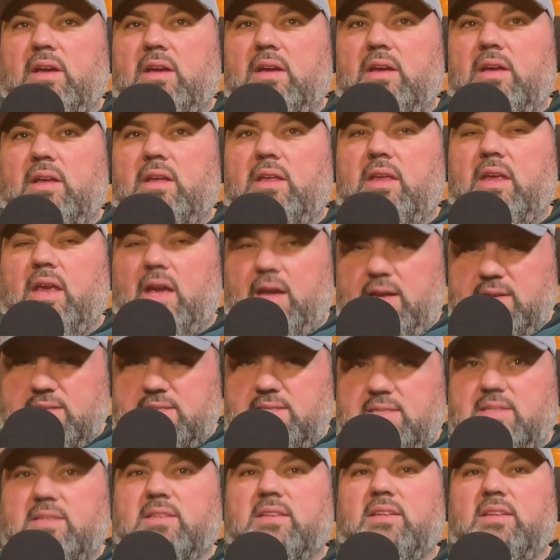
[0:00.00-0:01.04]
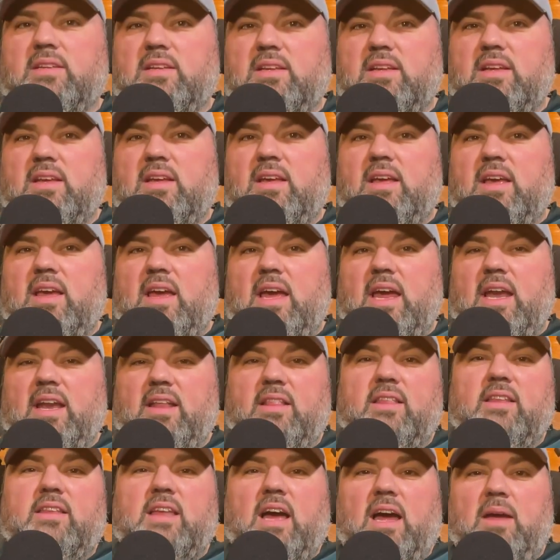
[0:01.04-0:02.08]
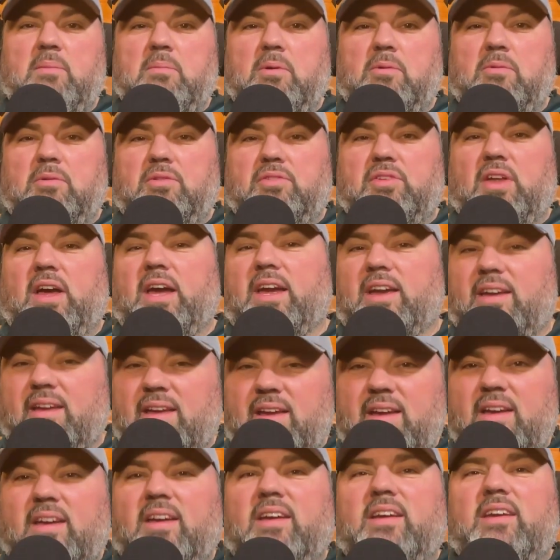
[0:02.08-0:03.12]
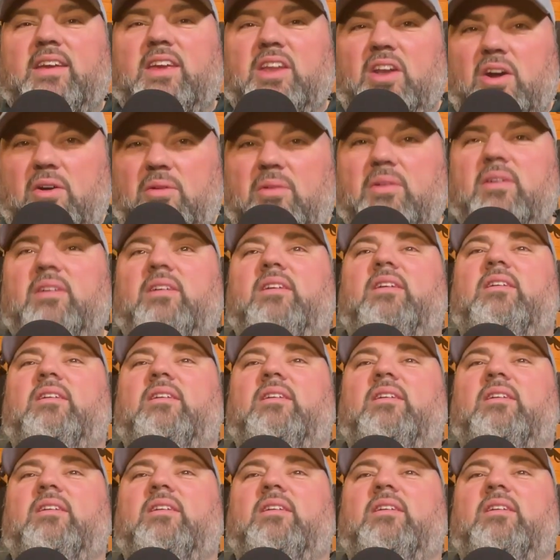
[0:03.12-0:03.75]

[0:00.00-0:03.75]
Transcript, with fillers: Yes. And at the time it was like, you know,